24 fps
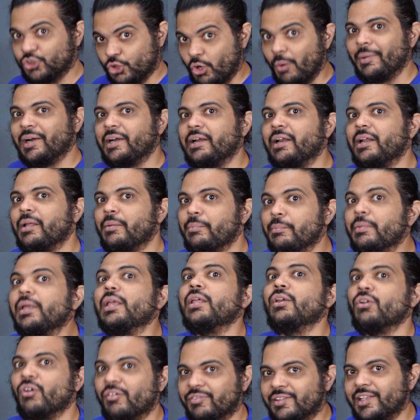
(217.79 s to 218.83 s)
geometric
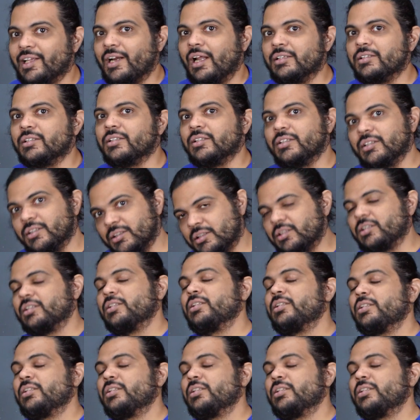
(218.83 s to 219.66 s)
mean of their answers,